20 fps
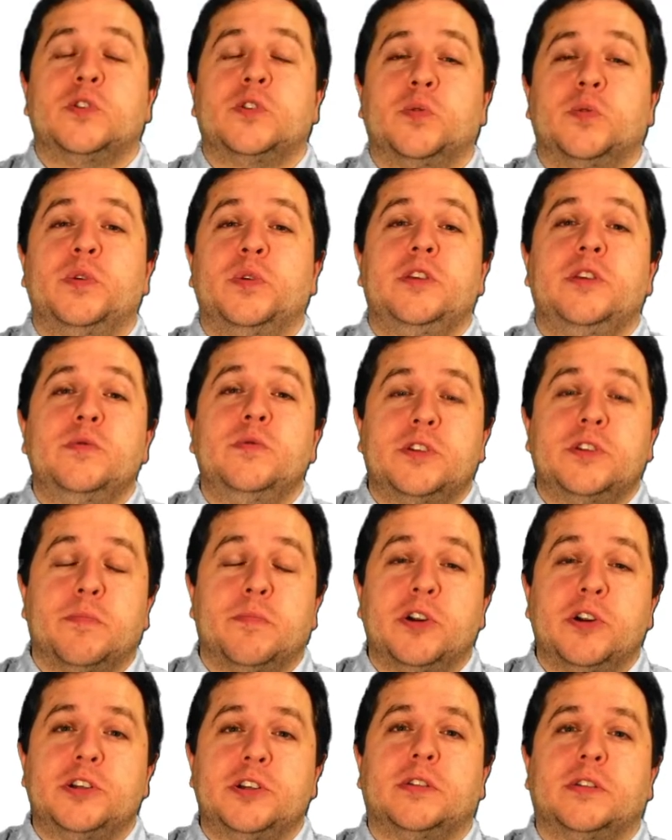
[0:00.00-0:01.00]
We used a
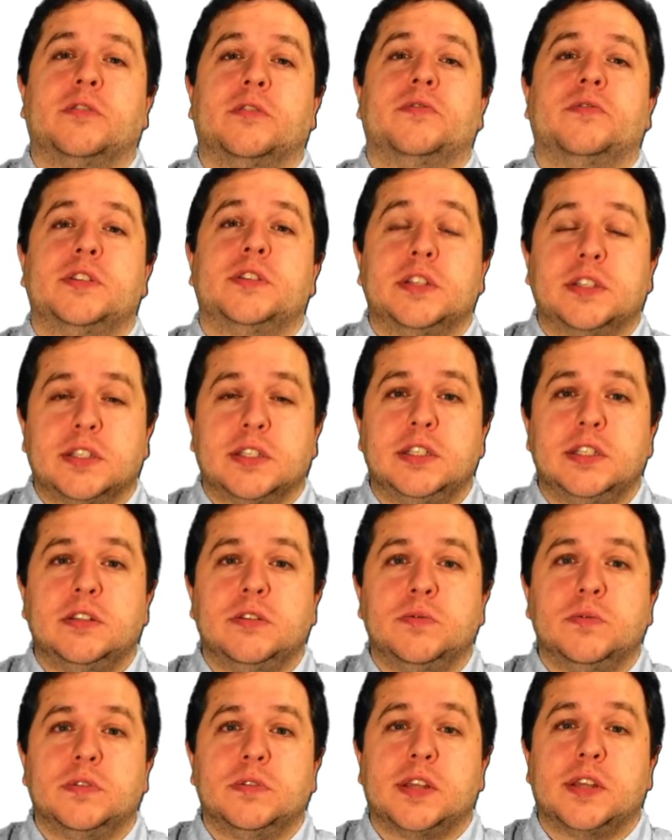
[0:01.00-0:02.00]
budget of
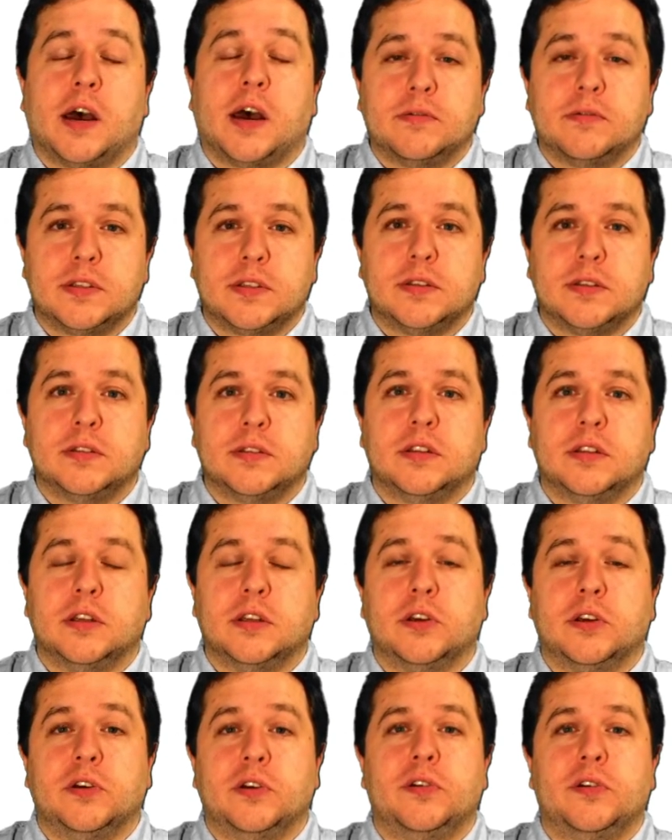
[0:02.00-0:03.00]
62,000
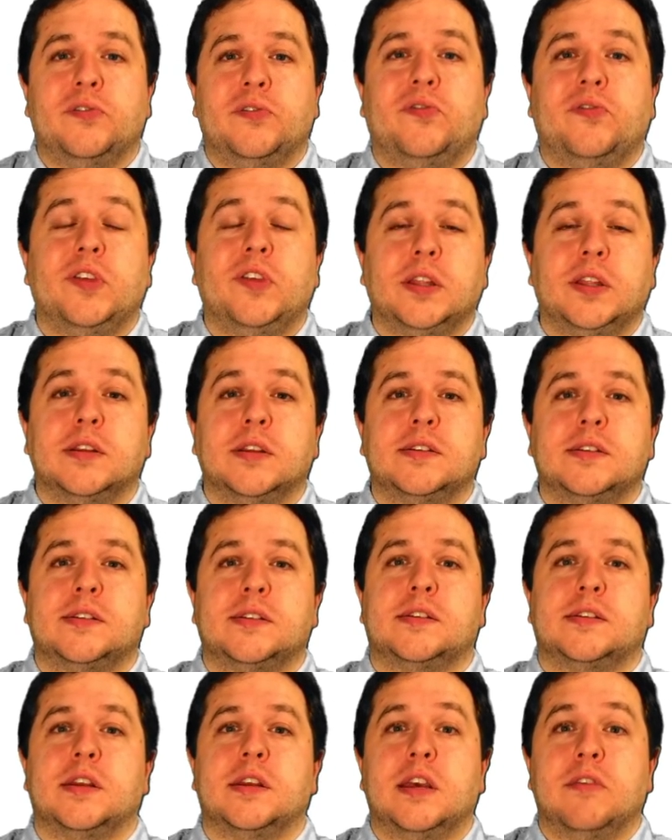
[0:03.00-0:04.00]

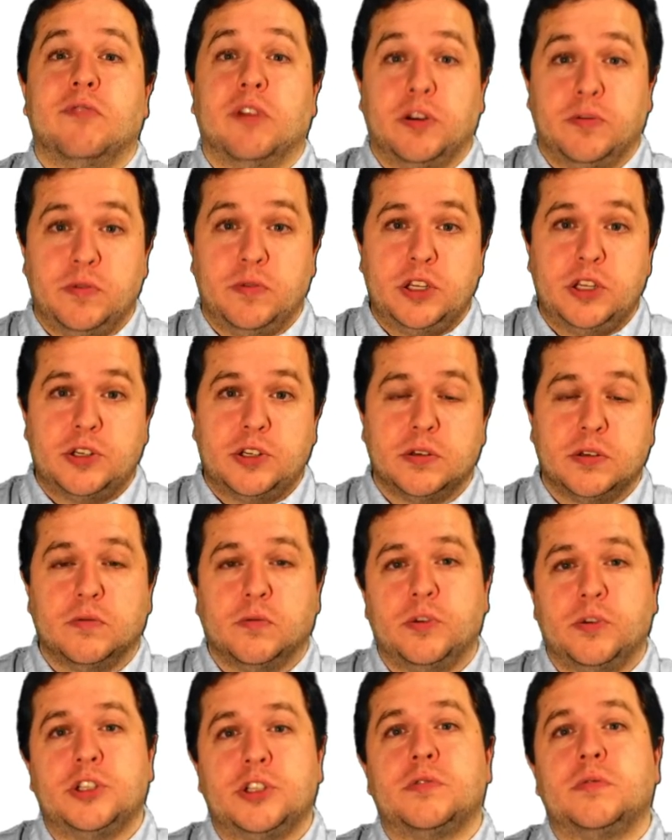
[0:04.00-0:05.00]
fitness evaluation,
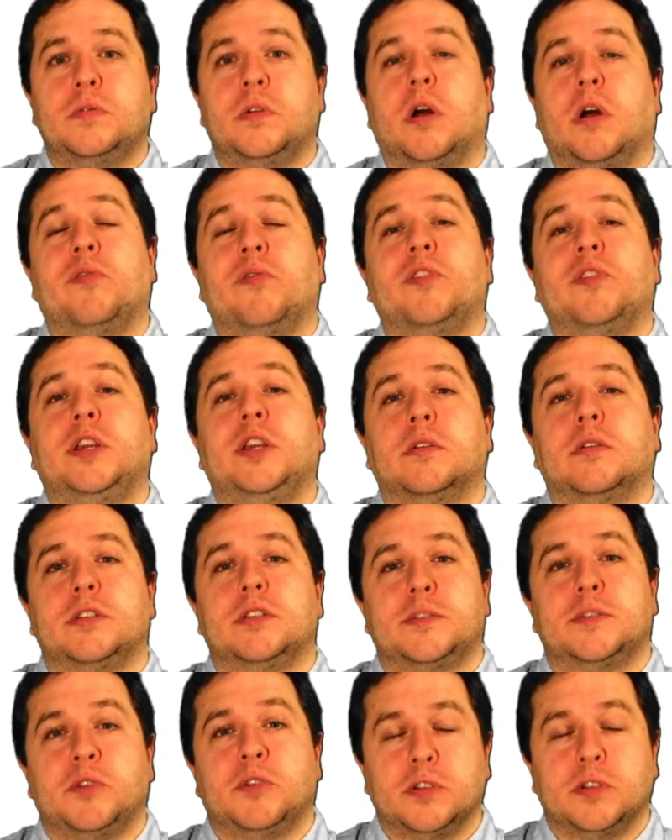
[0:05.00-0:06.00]
which roughly
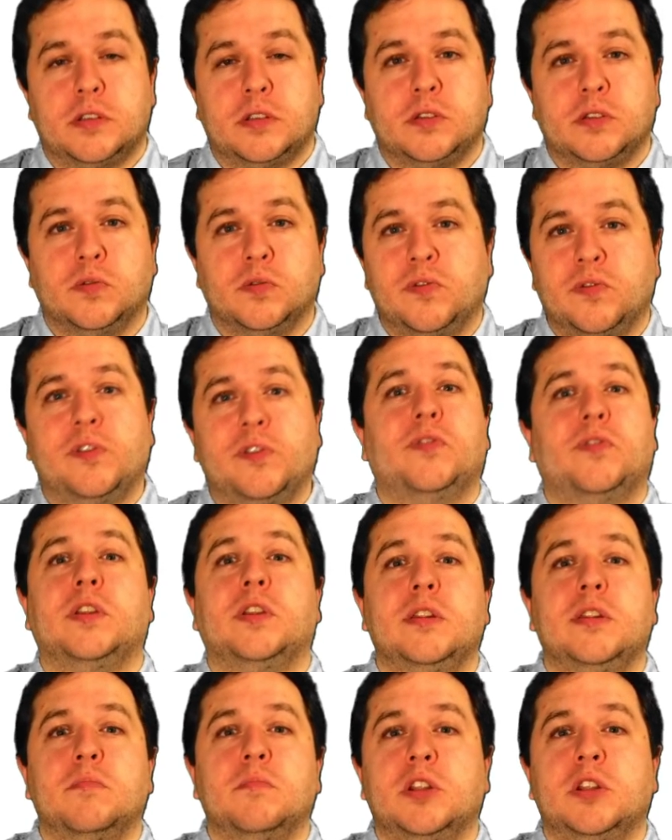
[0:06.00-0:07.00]
corresponds to
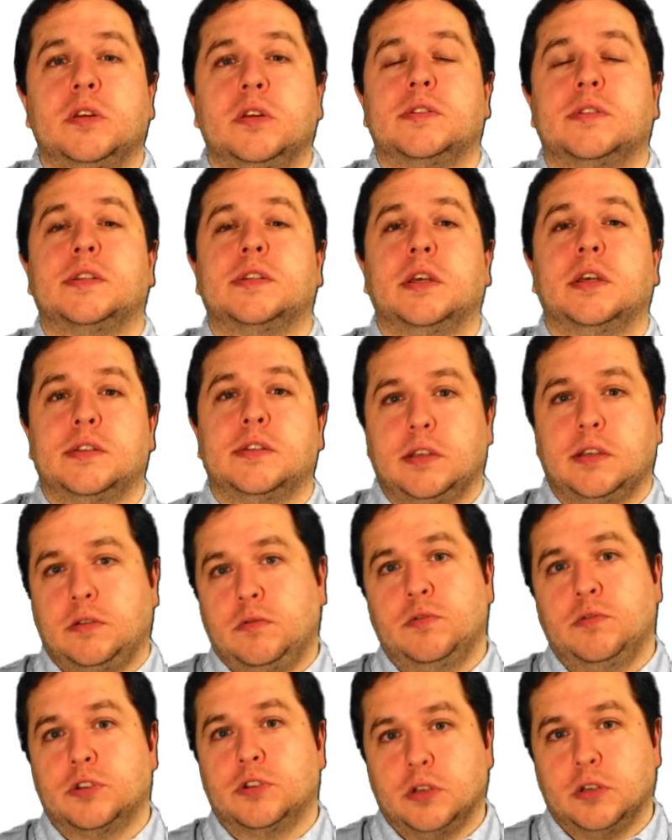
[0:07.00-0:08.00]
15 minutes
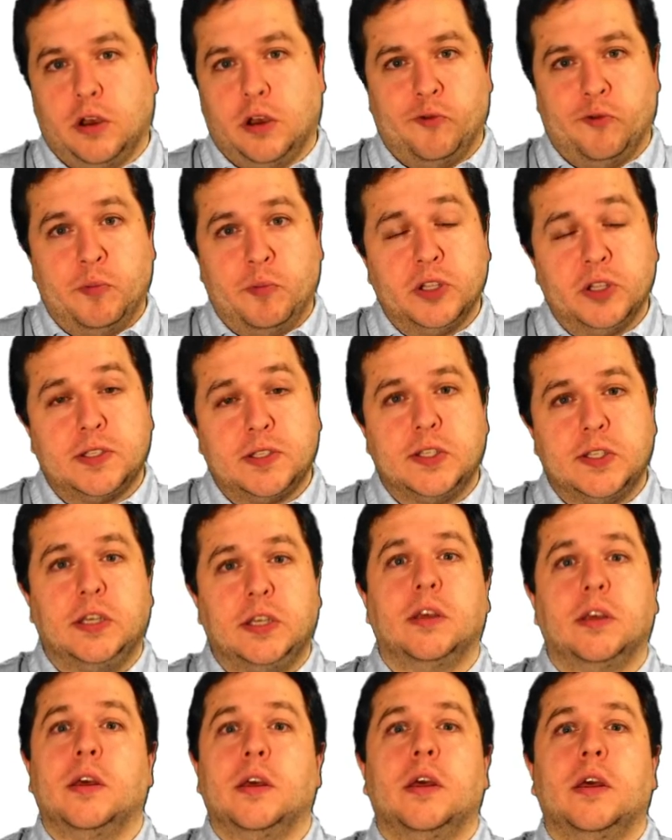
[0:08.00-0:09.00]
execution of Botsing
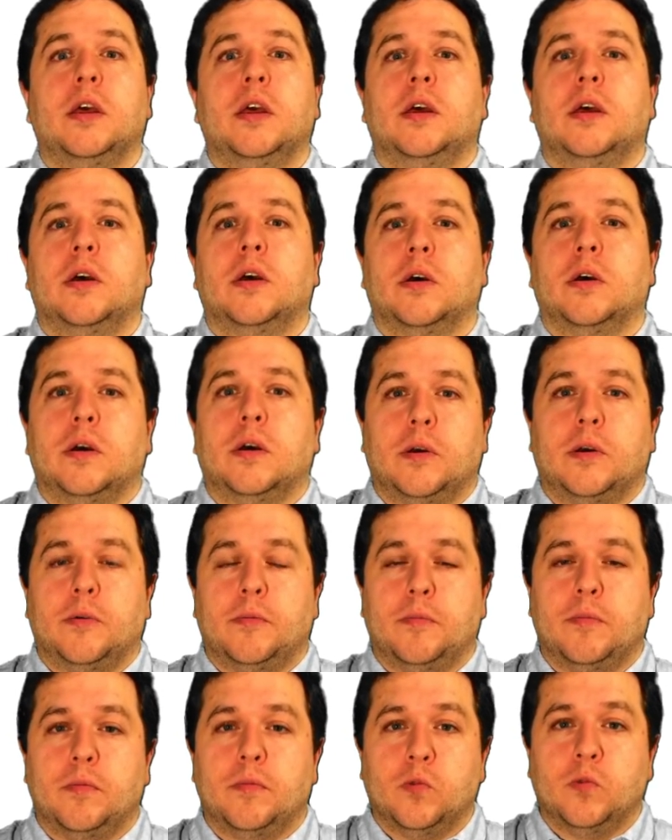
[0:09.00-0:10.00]

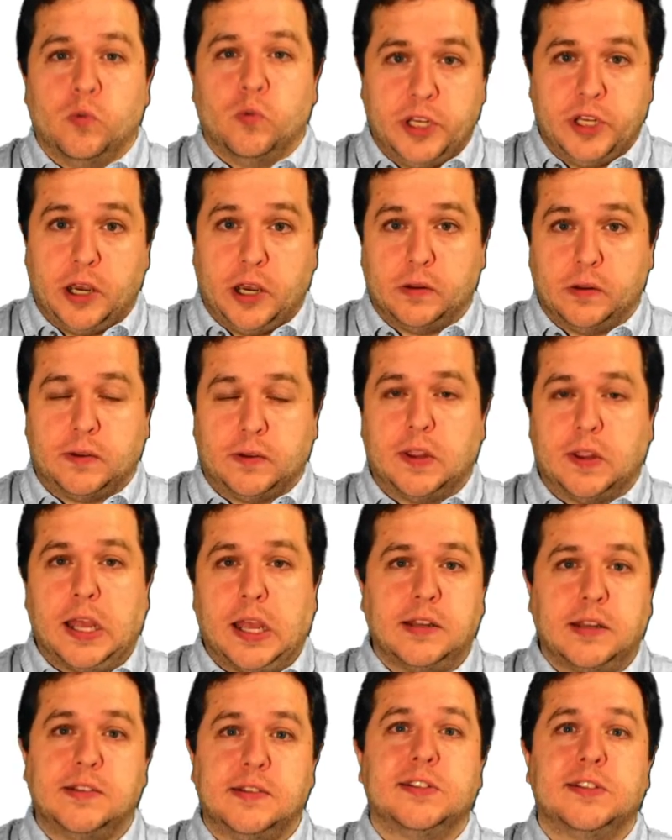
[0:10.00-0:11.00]
without
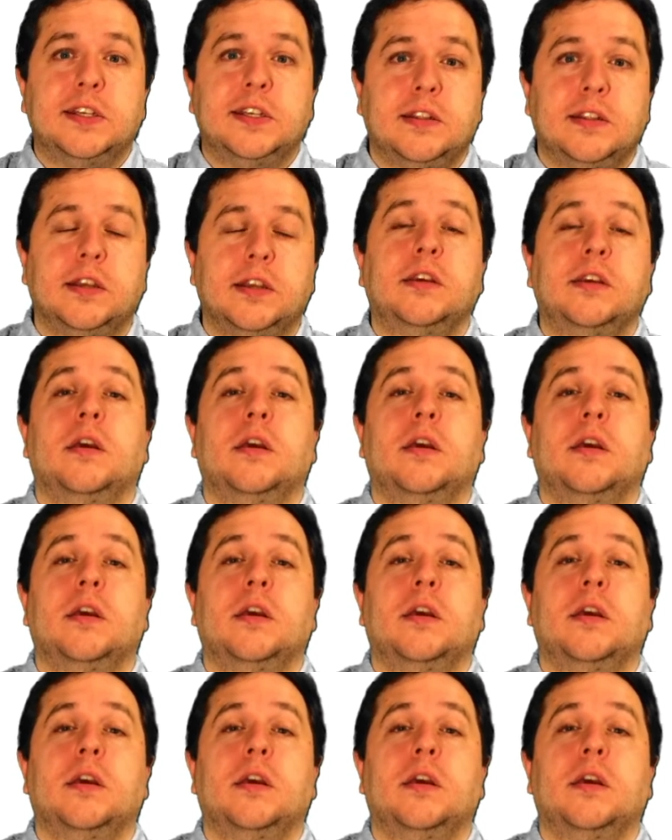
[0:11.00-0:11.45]
any seeding,